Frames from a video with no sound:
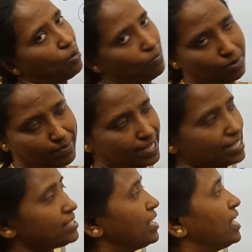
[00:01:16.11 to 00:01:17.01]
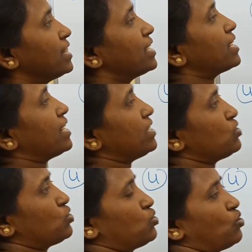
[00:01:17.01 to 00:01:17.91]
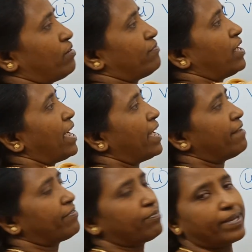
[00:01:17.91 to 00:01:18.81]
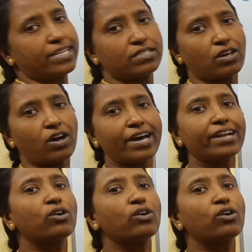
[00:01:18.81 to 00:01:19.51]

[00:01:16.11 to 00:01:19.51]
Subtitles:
vowels. The rest of the alphabets are